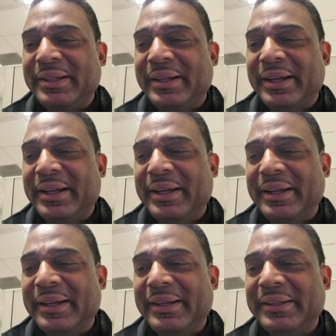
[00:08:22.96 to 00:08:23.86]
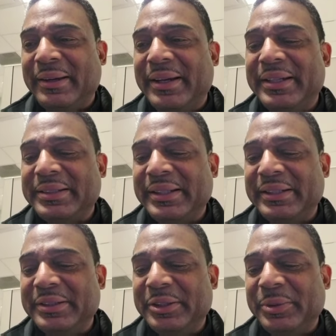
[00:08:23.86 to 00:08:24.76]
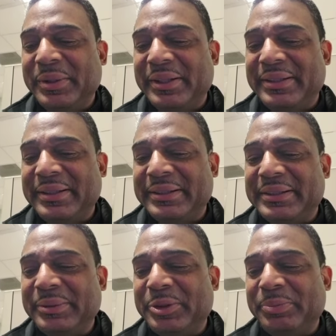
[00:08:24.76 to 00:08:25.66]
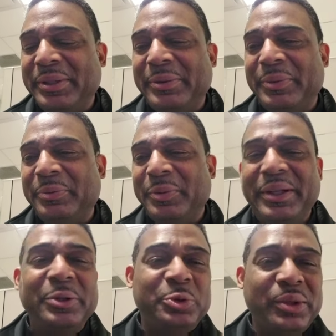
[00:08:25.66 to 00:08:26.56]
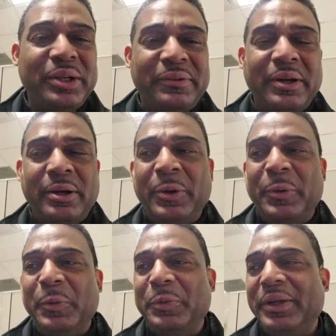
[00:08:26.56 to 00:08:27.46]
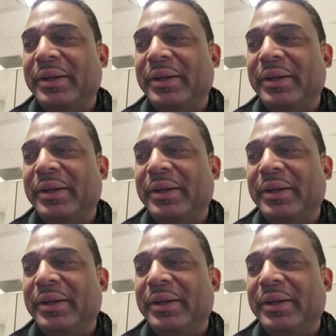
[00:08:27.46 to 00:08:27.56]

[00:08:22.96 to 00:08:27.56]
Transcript: uh, the hardest thing to deal with, it seems to be when we lose one of our own.